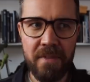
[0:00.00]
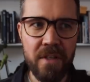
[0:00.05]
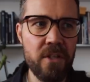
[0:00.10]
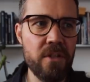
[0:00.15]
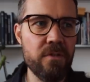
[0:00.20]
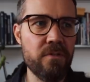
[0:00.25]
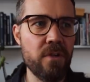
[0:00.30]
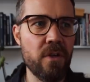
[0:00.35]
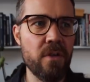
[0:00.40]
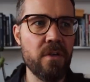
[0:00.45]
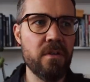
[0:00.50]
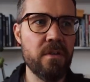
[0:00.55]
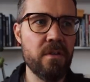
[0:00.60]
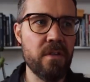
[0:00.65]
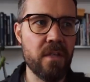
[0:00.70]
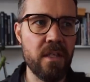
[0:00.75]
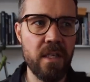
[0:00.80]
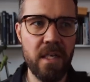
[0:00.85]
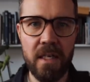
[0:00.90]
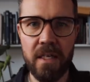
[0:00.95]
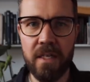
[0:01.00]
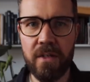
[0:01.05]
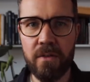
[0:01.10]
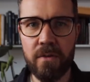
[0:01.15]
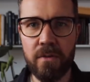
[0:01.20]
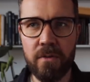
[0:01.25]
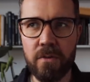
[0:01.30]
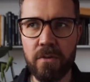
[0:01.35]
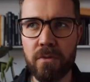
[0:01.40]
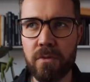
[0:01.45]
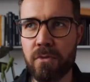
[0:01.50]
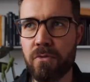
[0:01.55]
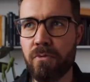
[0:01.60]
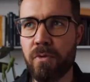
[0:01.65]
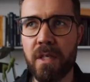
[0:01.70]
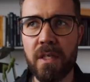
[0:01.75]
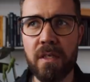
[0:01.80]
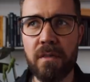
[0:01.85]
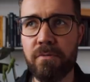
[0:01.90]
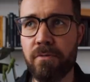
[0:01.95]
And then you've got the guy who's
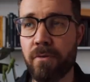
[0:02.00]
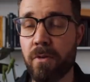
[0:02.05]
ready